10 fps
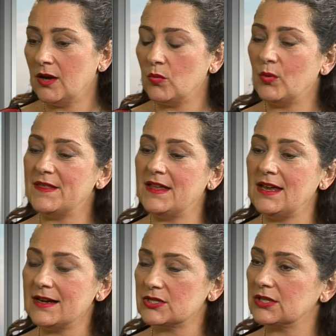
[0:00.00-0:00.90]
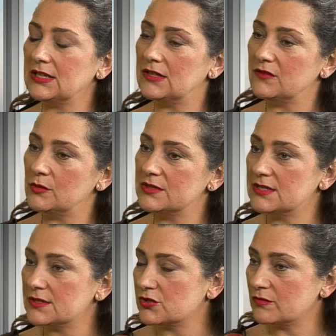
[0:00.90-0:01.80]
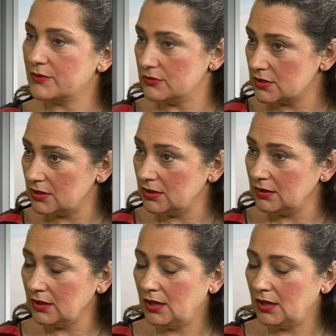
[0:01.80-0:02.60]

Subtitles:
when they actually give you a distribution,